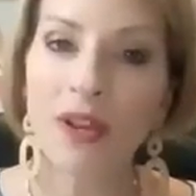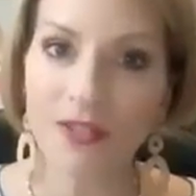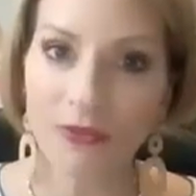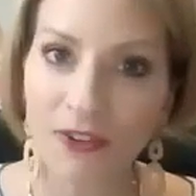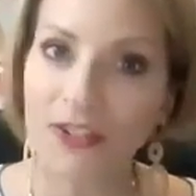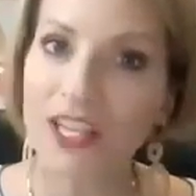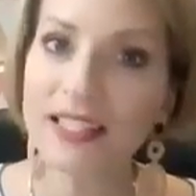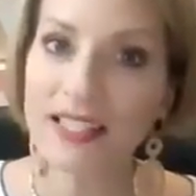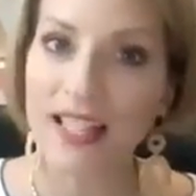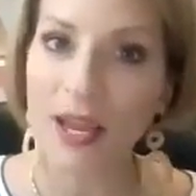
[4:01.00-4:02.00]
But in the
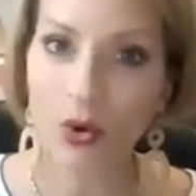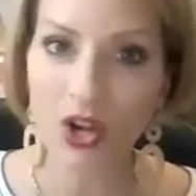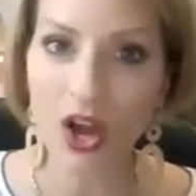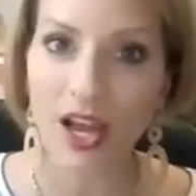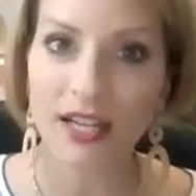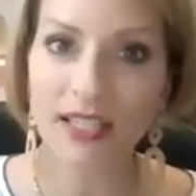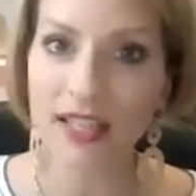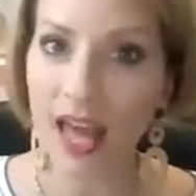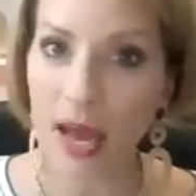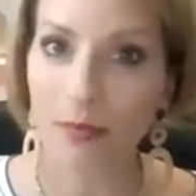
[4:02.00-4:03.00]
50s, they were not
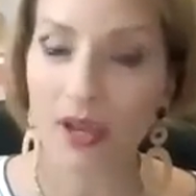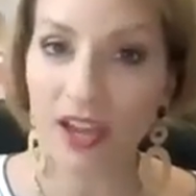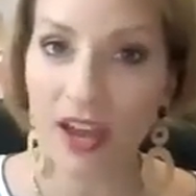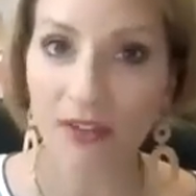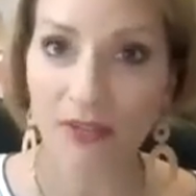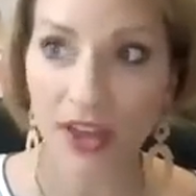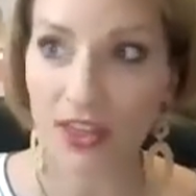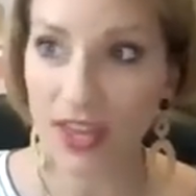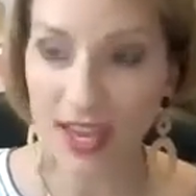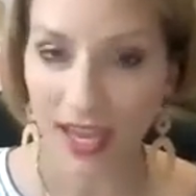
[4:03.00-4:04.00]
that big of a
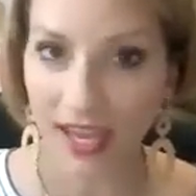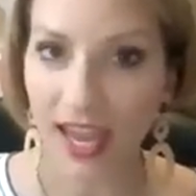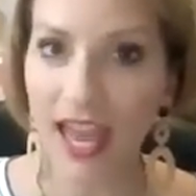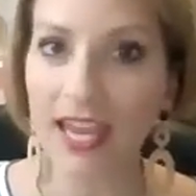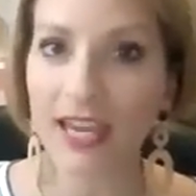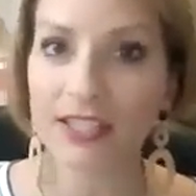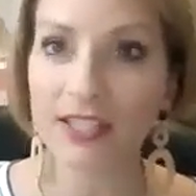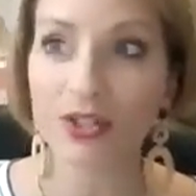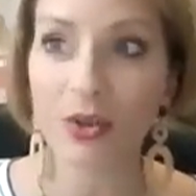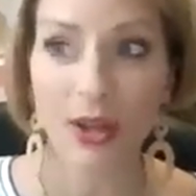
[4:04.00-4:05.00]
thing.
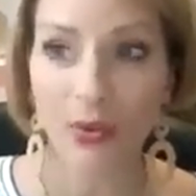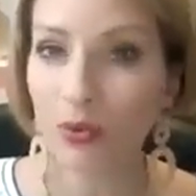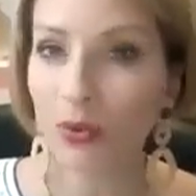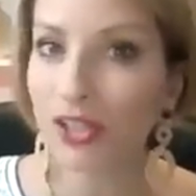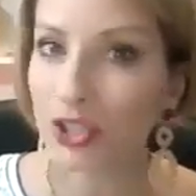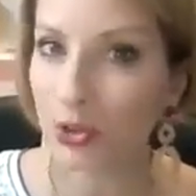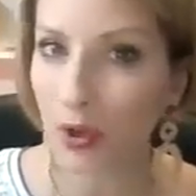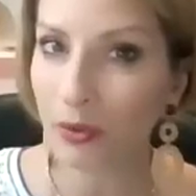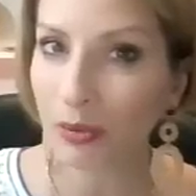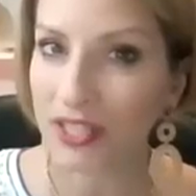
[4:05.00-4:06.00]
And so they were really
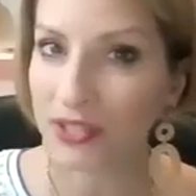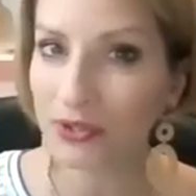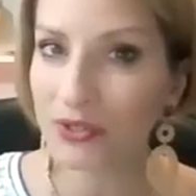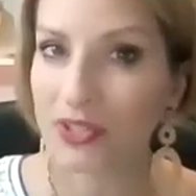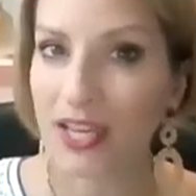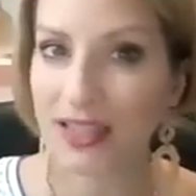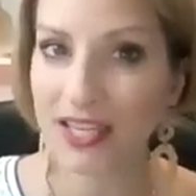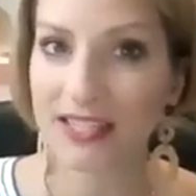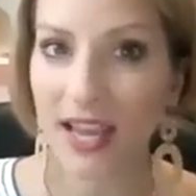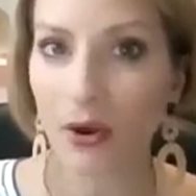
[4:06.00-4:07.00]
trailblazers in
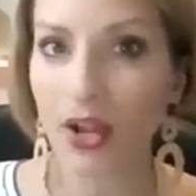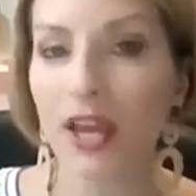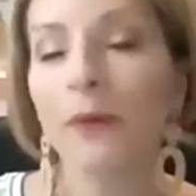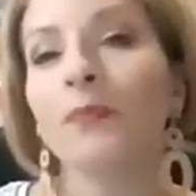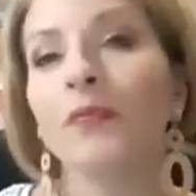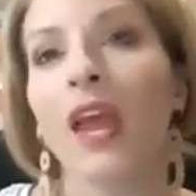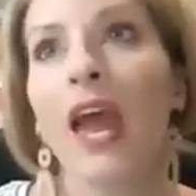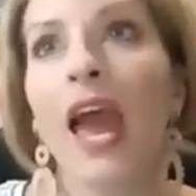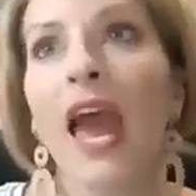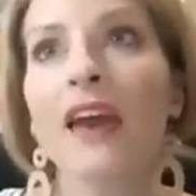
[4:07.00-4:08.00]
this area.
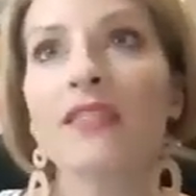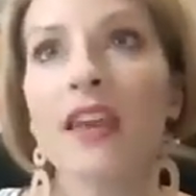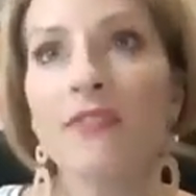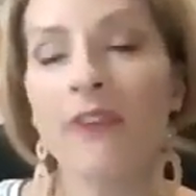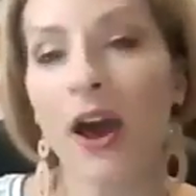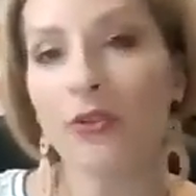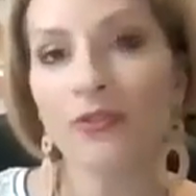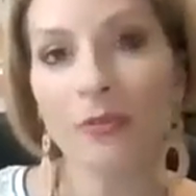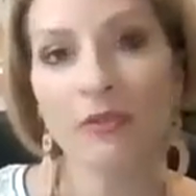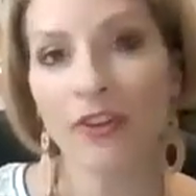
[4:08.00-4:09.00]
And they
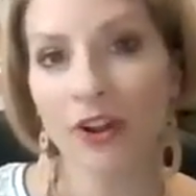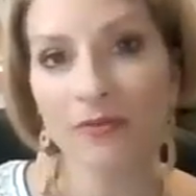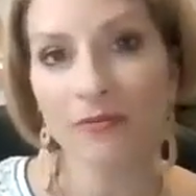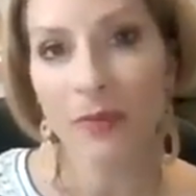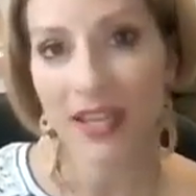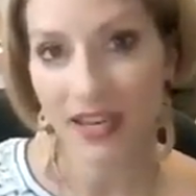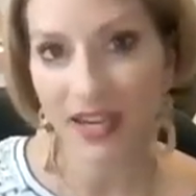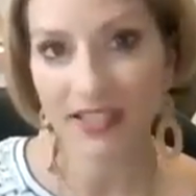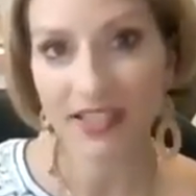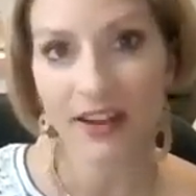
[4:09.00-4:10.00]
vowed from the very
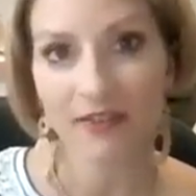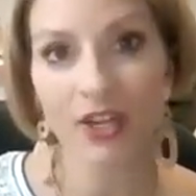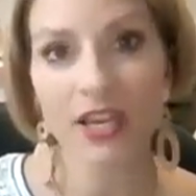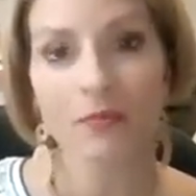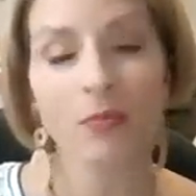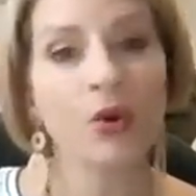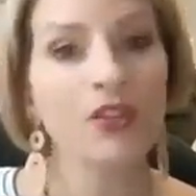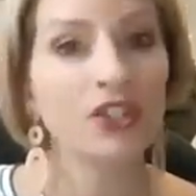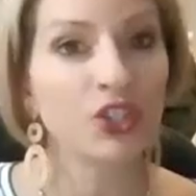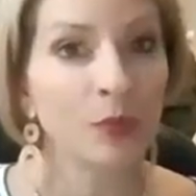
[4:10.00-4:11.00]
beginning to never keep
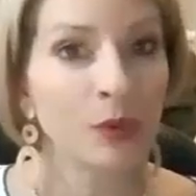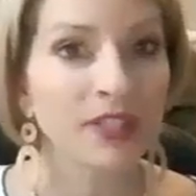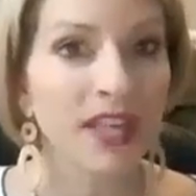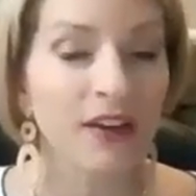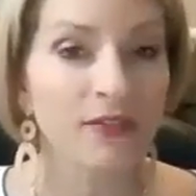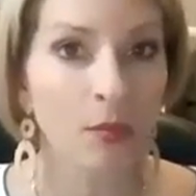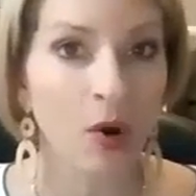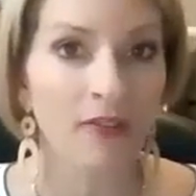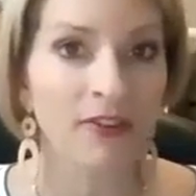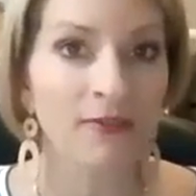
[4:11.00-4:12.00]
more than 2% of the
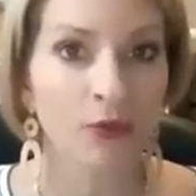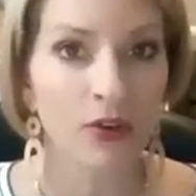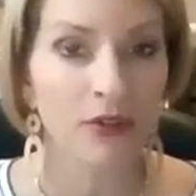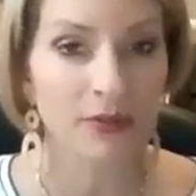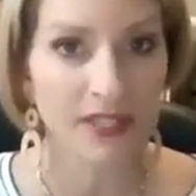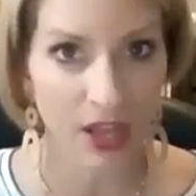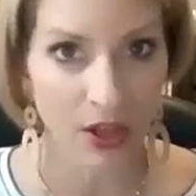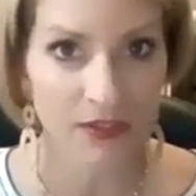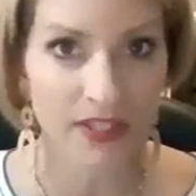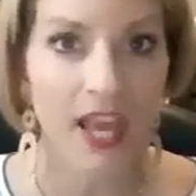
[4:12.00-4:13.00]
profit for
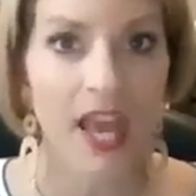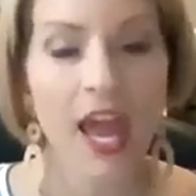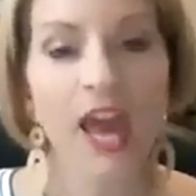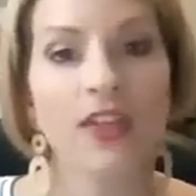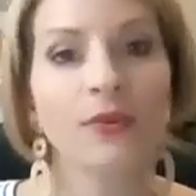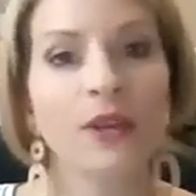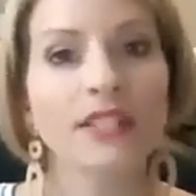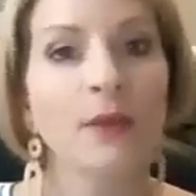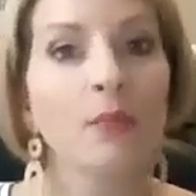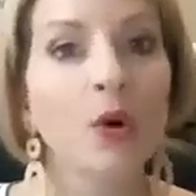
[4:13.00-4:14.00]
themselves. And the
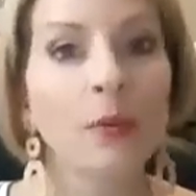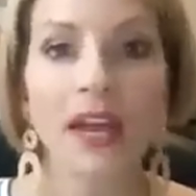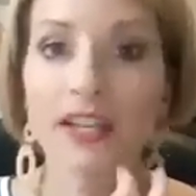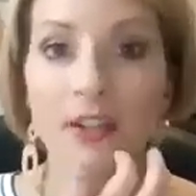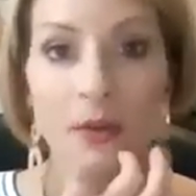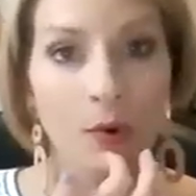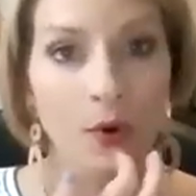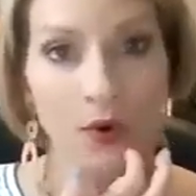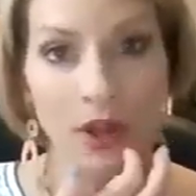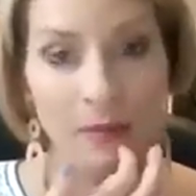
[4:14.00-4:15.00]
rest they pour back into the
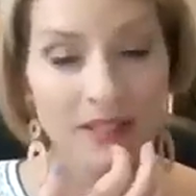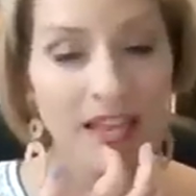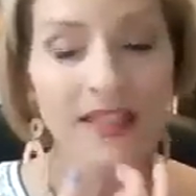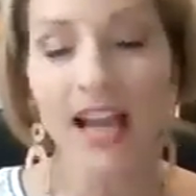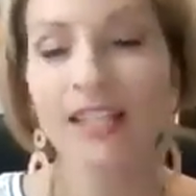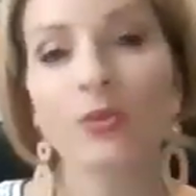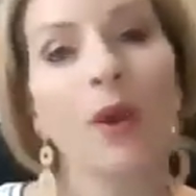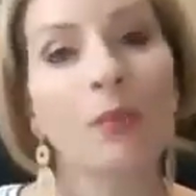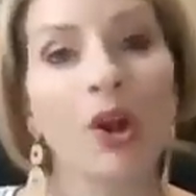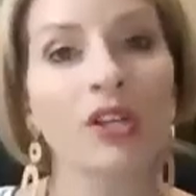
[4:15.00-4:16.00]
programs. And that's
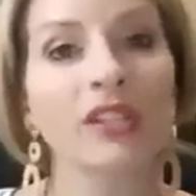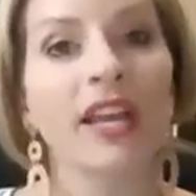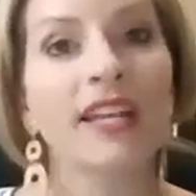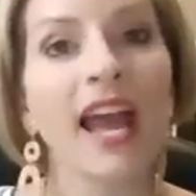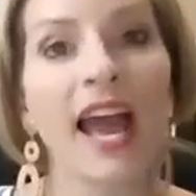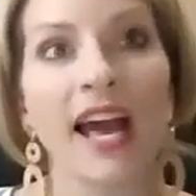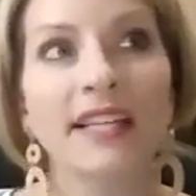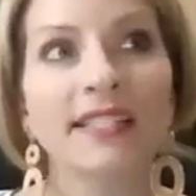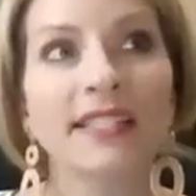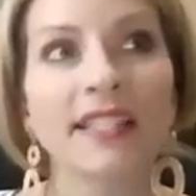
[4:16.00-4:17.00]
why Park Lane
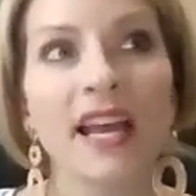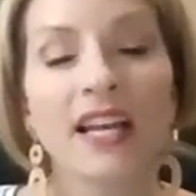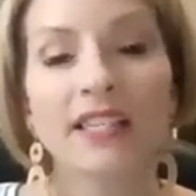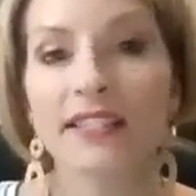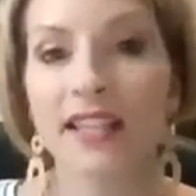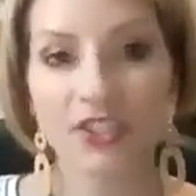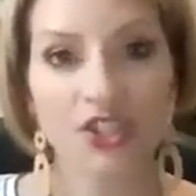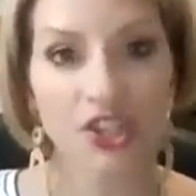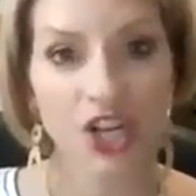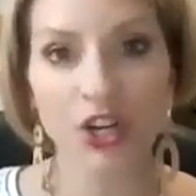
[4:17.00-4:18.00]
has
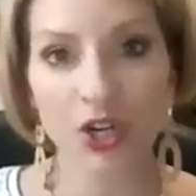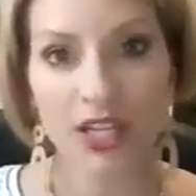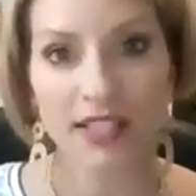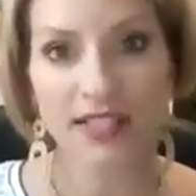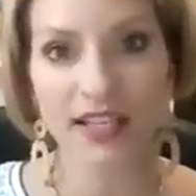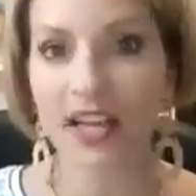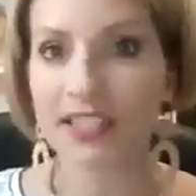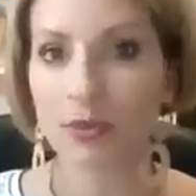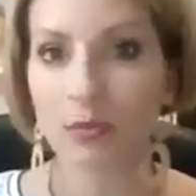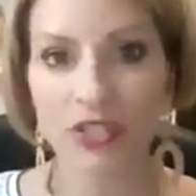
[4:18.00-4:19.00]
such generous
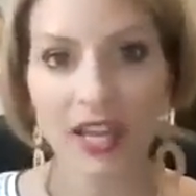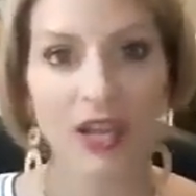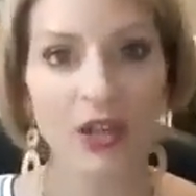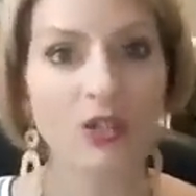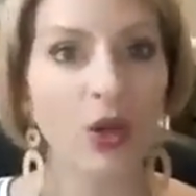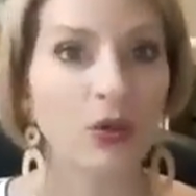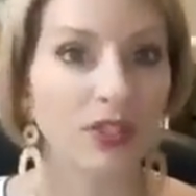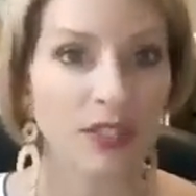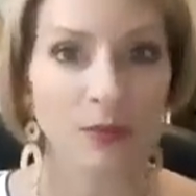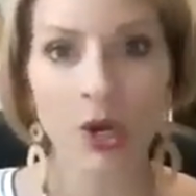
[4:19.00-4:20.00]
customer sales,
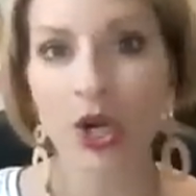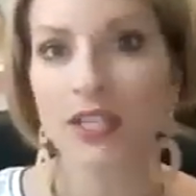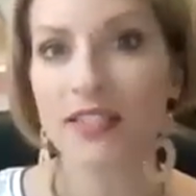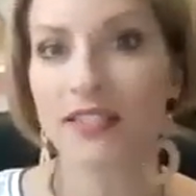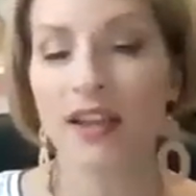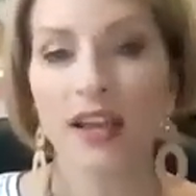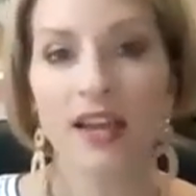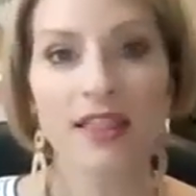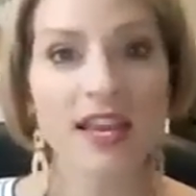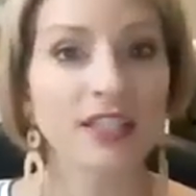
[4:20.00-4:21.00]
hostess perks,
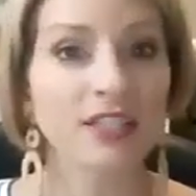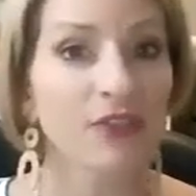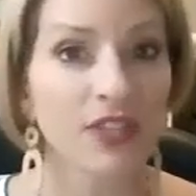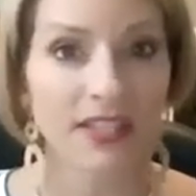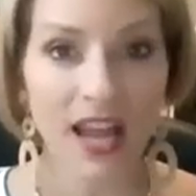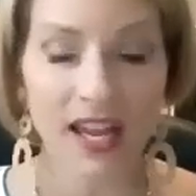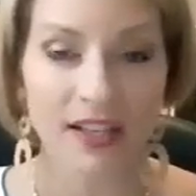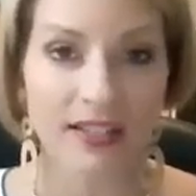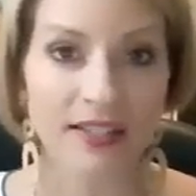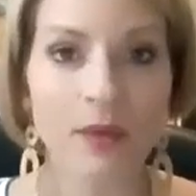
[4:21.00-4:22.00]
things for the
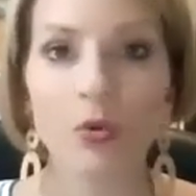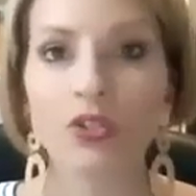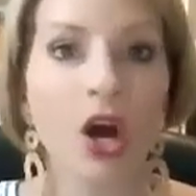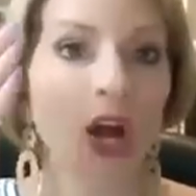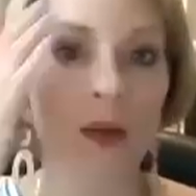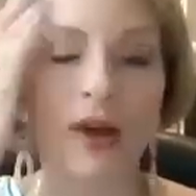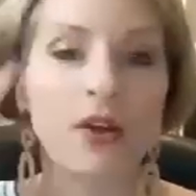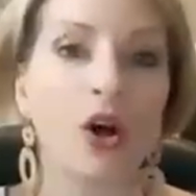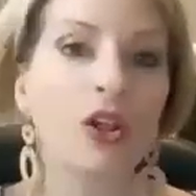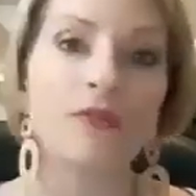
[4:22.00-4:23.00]
stylists. And we'll talk
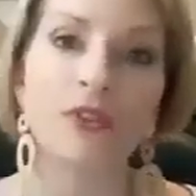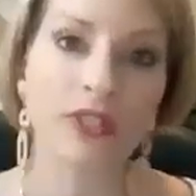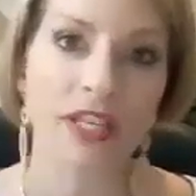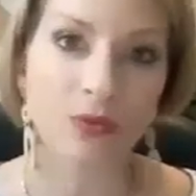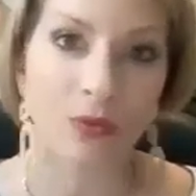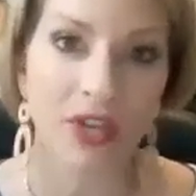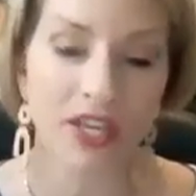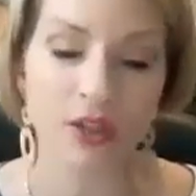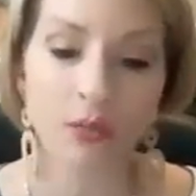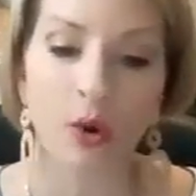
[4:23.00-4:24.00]
about all of those things when we
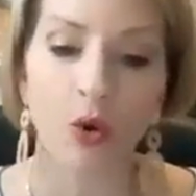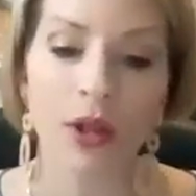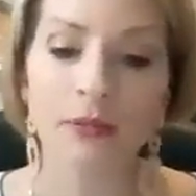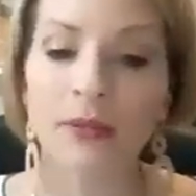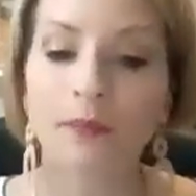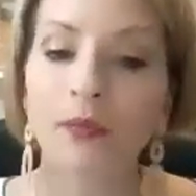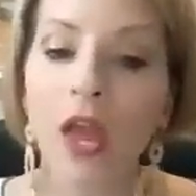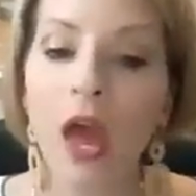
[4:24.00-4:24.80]
get to the programs.